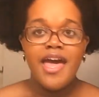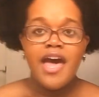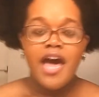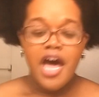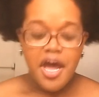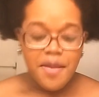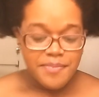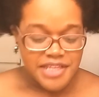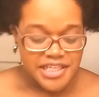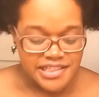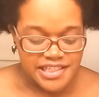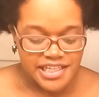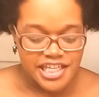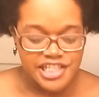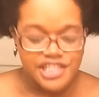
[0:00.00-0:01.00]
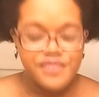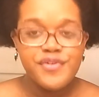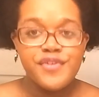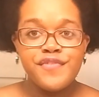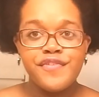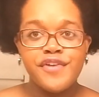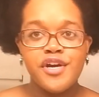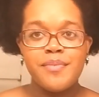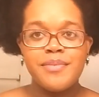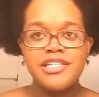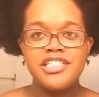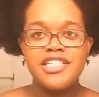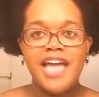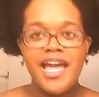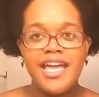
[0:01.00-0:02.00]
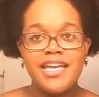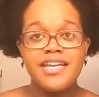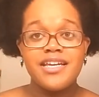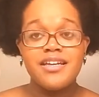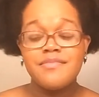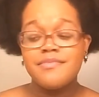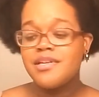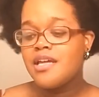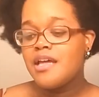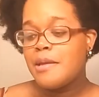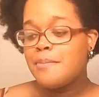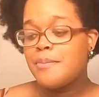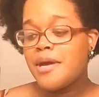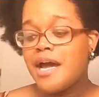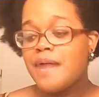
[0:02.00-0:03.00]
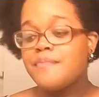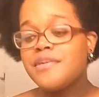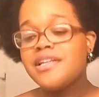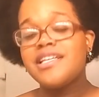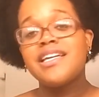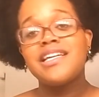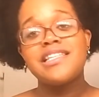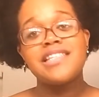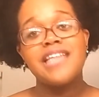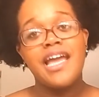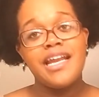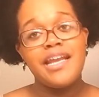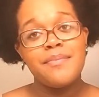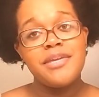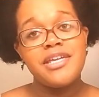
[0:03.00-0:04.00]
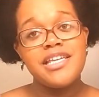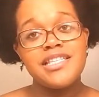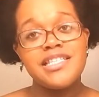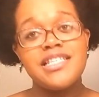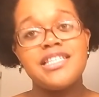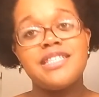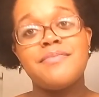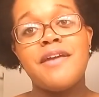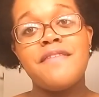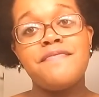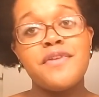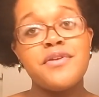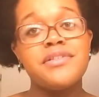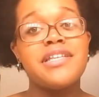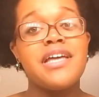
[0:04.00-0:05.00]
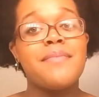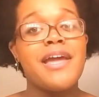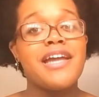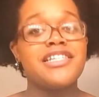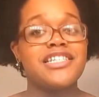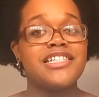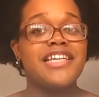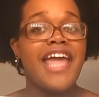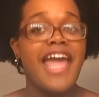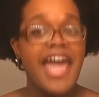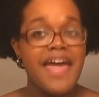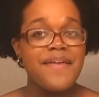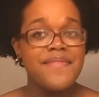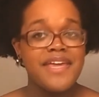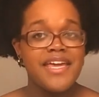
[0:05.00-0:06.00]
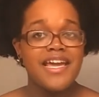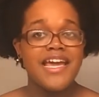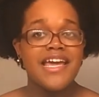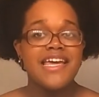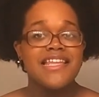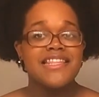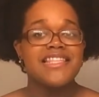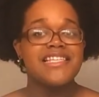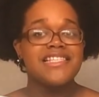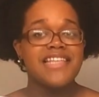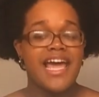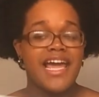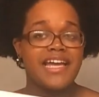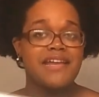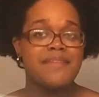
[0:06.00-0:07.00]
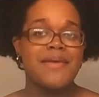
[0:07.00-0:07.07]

Um, this is a refurbished item but I'm really excited because this is my first time actually having this item.